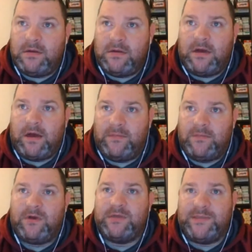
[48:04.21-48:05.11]

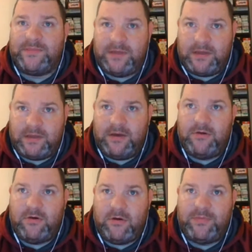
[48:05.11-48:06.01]
goes up to New
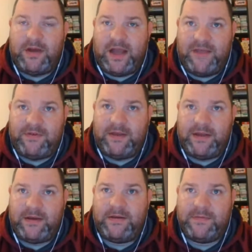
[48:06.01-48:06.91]
Hope and Ivyland.